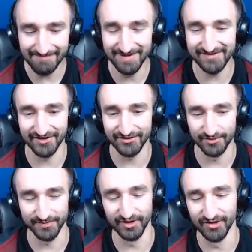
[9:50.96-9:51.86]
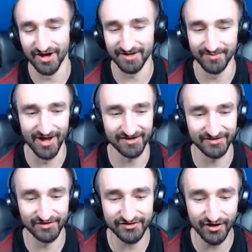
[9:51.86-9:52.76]
I the superhero lucky
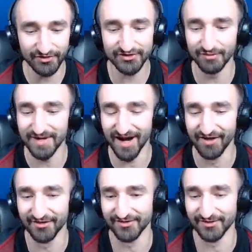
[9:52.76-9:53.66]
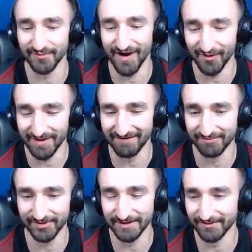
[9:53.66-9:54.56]
blocks, and there's still so many others as well that we
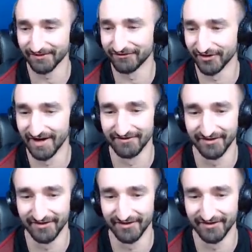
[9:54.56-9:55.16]
haven't played with in forever.